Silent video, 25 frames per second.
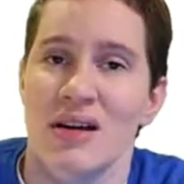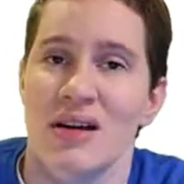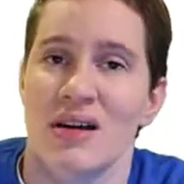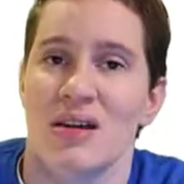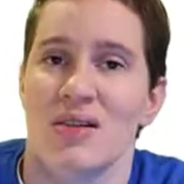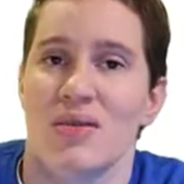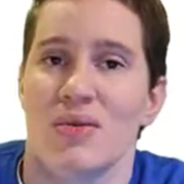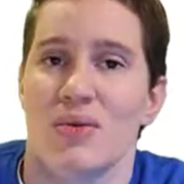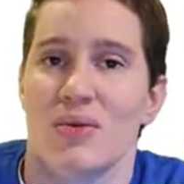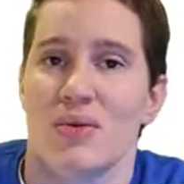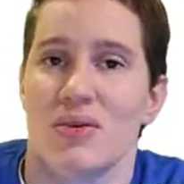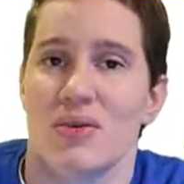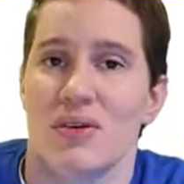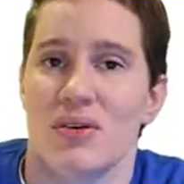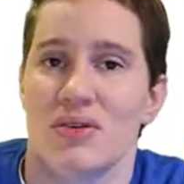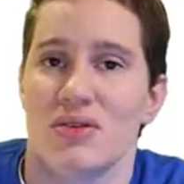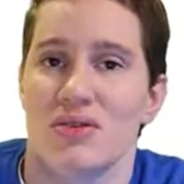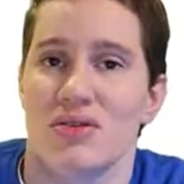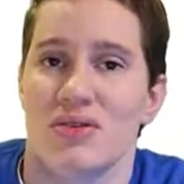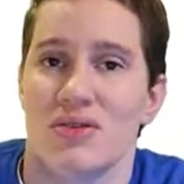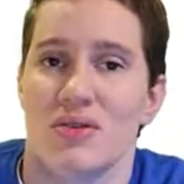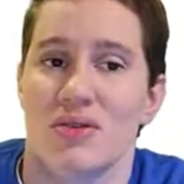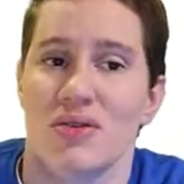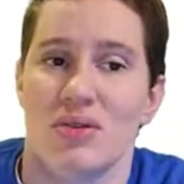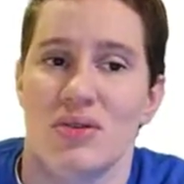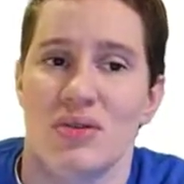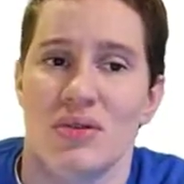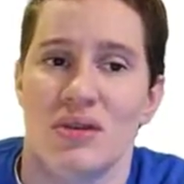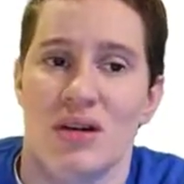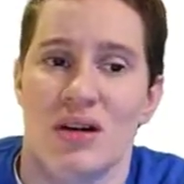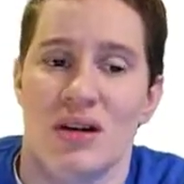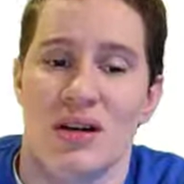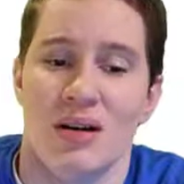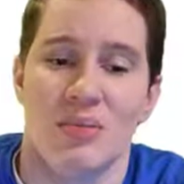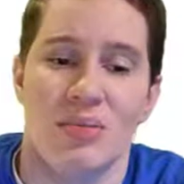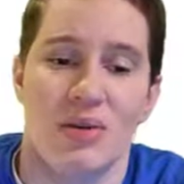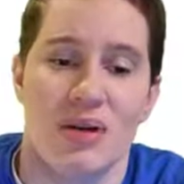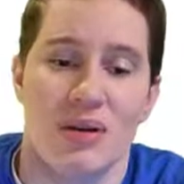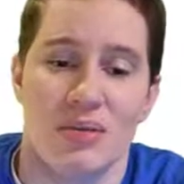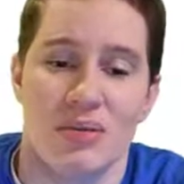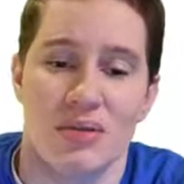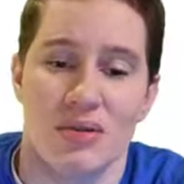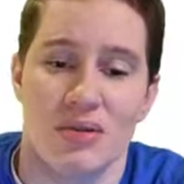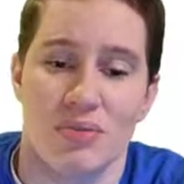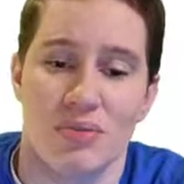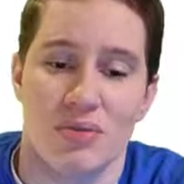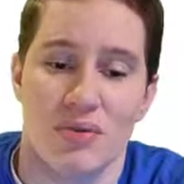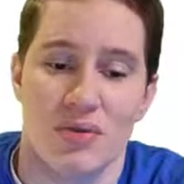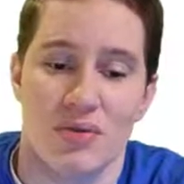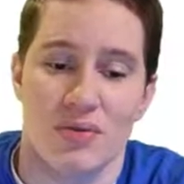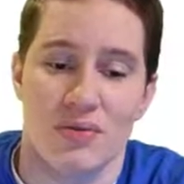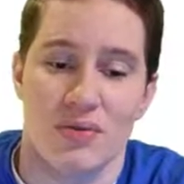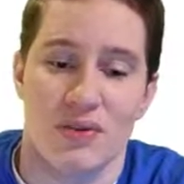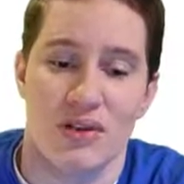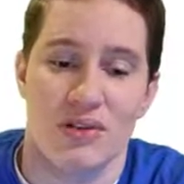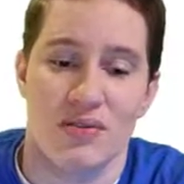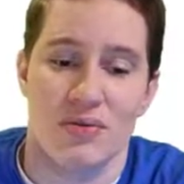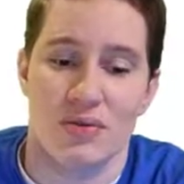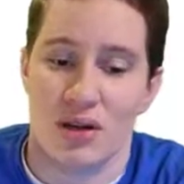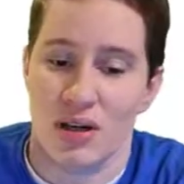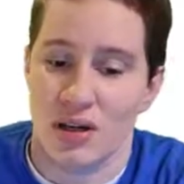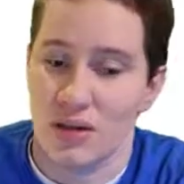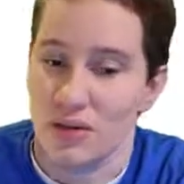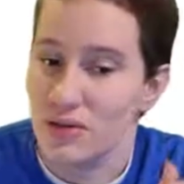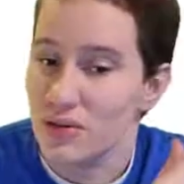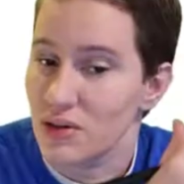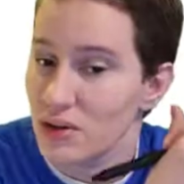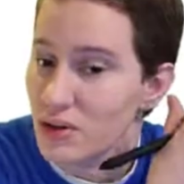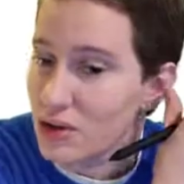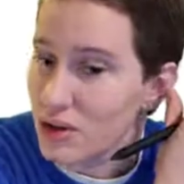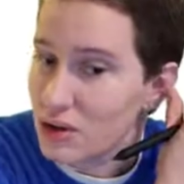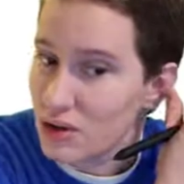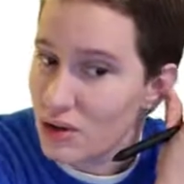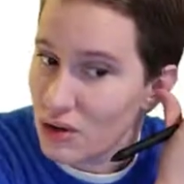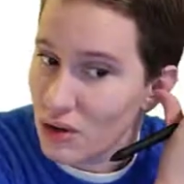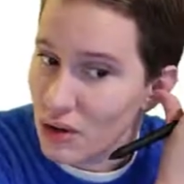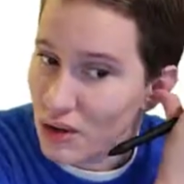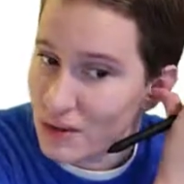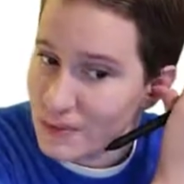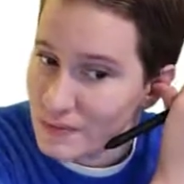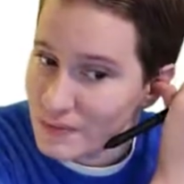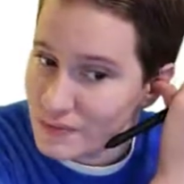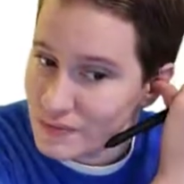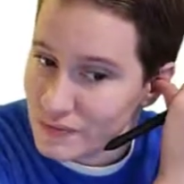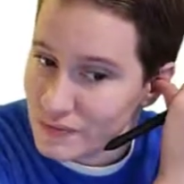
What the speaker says: in order to be able to prove these triangles are congruent?